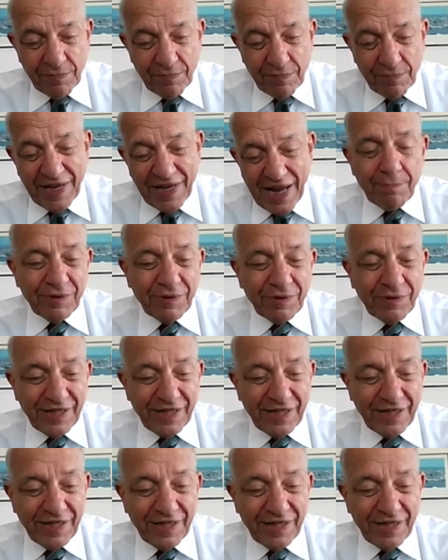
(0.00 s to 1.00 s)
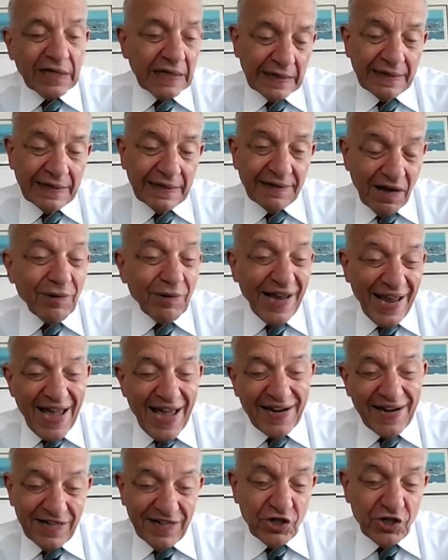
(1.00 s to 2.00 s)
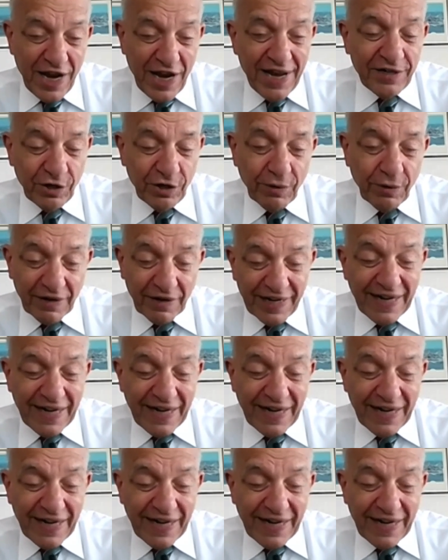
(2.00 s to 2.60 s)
from the uptick that we had in January,